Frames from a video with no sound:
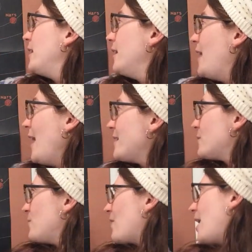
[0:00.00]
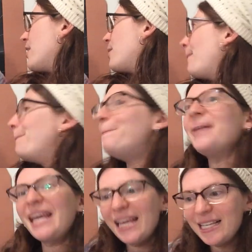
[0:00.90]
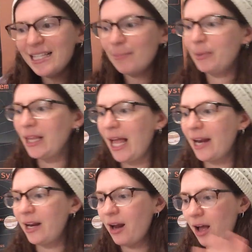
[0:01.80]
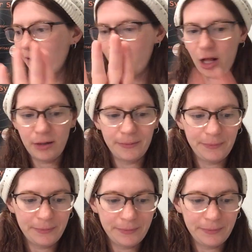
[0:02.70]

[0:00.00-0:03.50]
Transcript: Next, we've got the biggest planet of all,